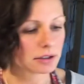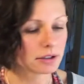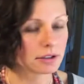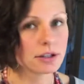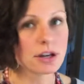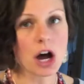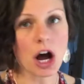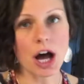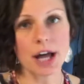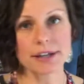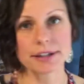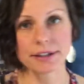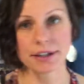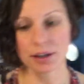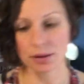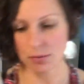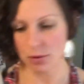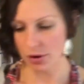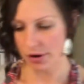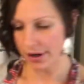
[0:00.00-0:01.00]
not
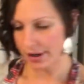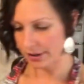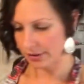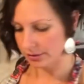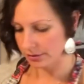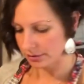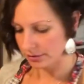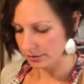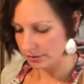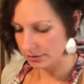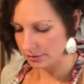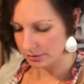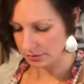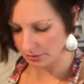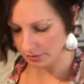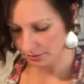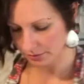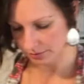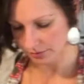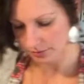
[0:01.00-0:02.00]
little boy.
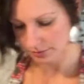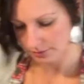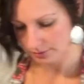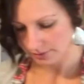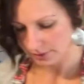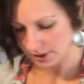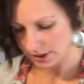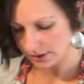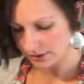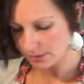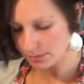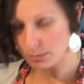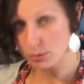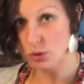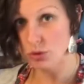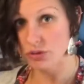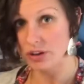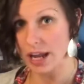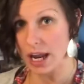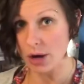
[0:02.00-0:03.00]
He's a
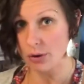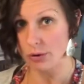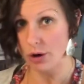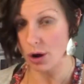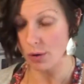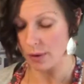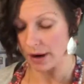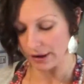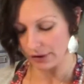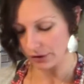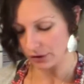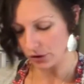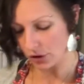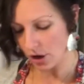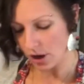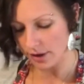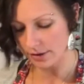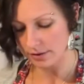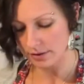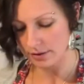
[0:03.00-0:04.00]
Bouvier Rottweiler
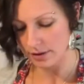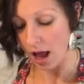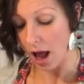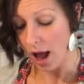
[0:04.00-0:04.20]
cross.